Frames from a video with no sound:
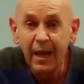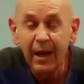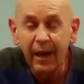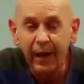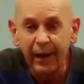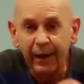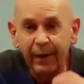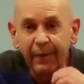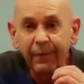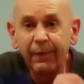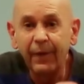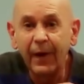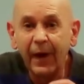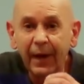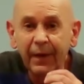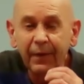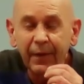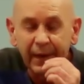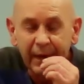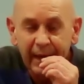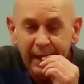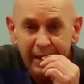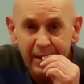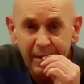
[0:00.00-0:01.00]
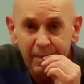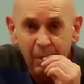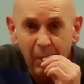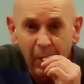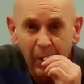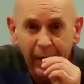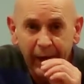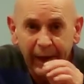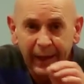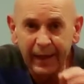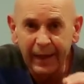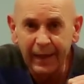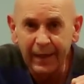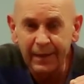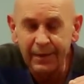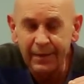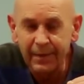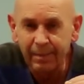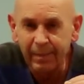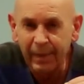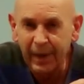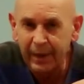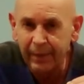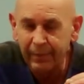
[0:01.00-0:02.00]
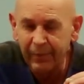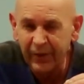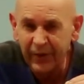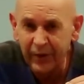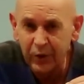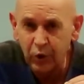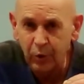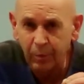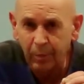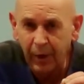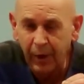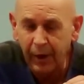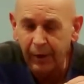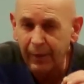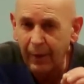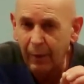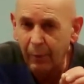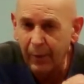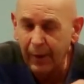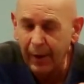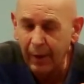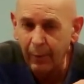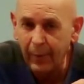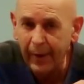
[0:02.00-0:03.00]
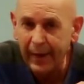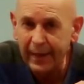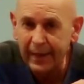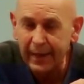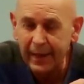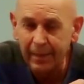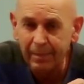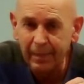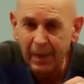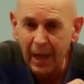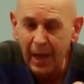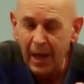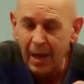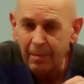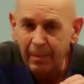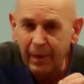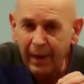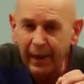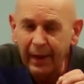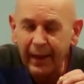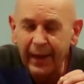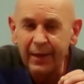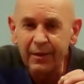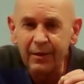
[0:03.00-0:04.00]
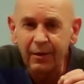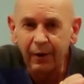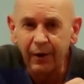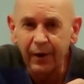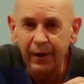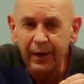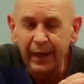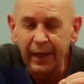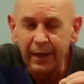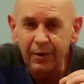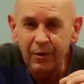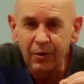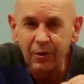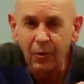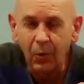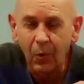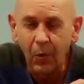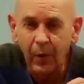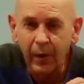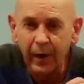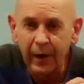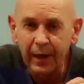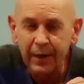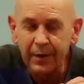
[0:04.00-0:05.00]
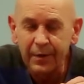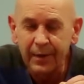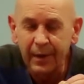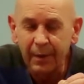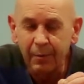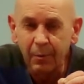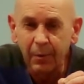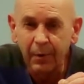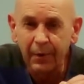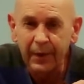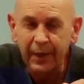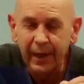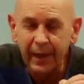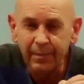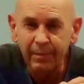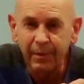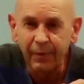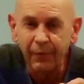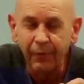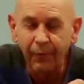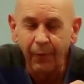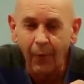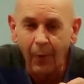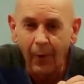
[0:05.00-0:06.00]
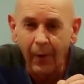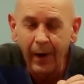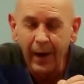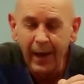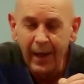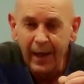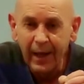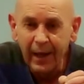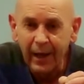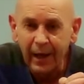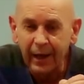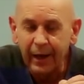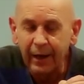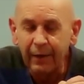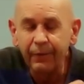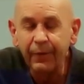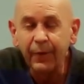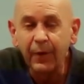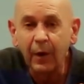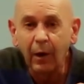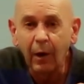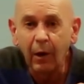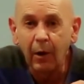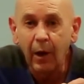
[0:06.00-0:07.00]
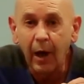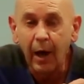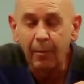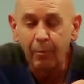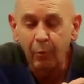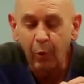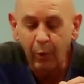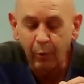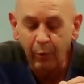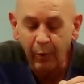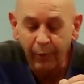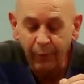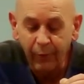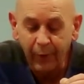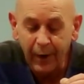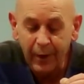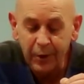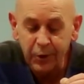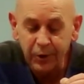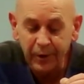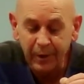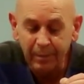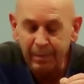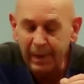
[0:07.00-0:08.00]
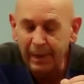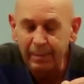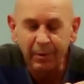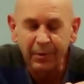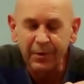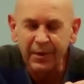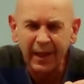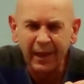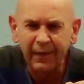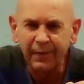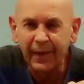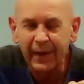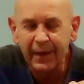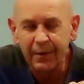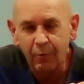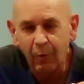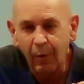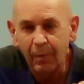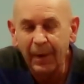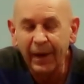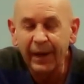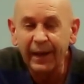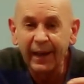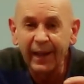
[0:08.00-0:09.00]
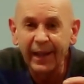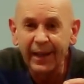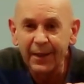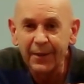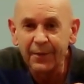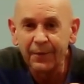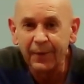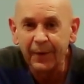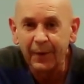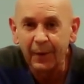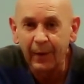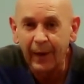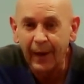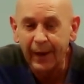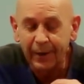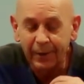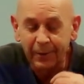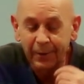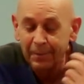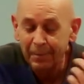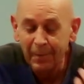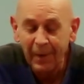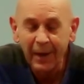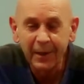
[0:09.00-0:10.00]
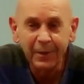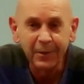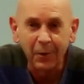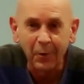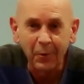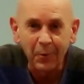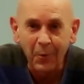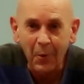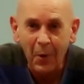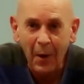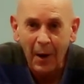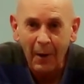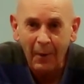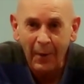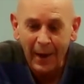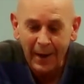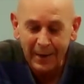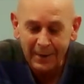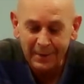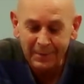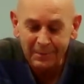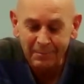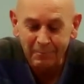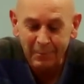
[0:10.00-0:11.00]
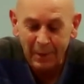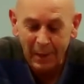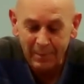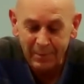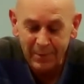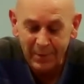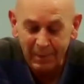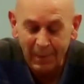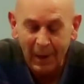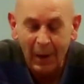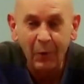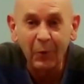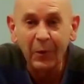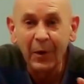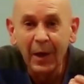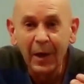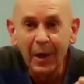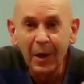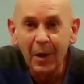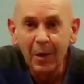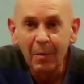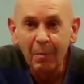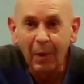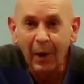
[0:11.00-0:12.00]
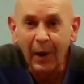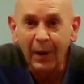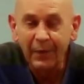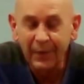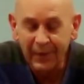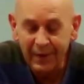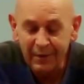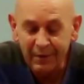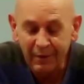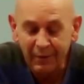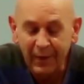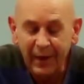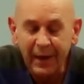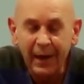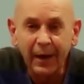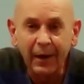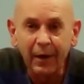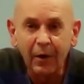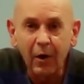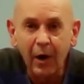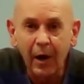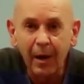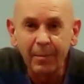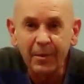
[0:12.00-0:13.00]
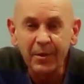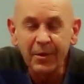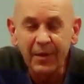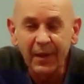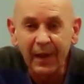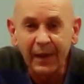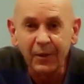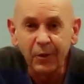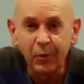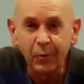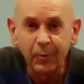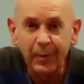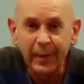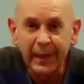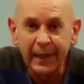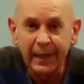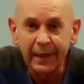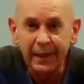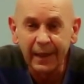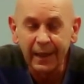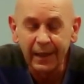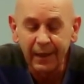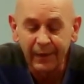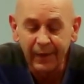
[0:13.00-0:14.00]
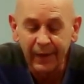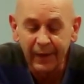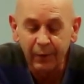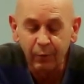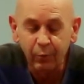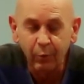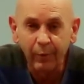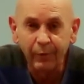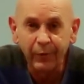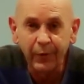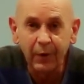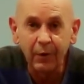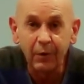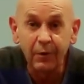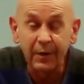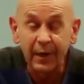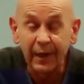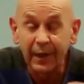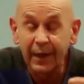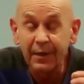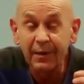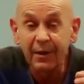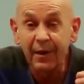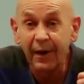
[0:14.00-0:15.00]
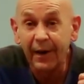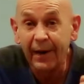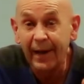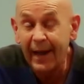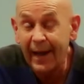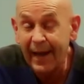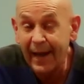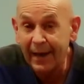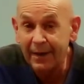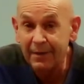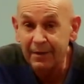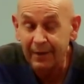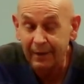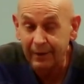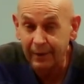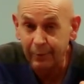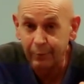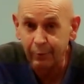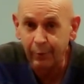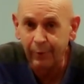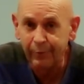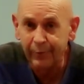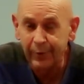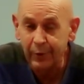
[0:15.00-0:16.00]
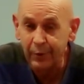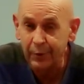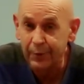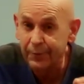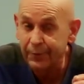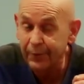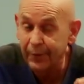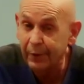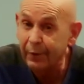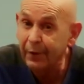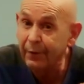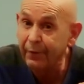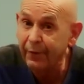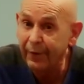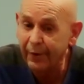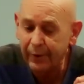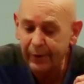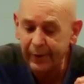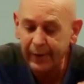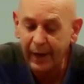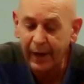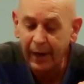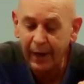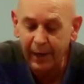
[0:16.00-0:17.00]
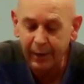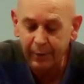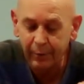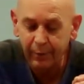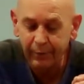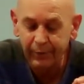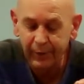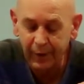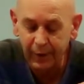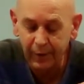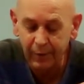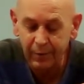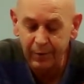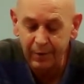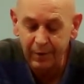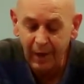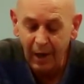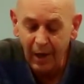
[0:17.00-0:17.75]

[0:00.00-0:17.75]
And I find the next morning is the beneficial part, that when I wake up, my legs aren't as sore as they were the night before, and I feel a lot more refreshed. And people say things, well, my legs feel lighter. Don't know how that comes about, but these are the kind of comments that you read in the reviews, and it's got excellent reviews, very high reviews.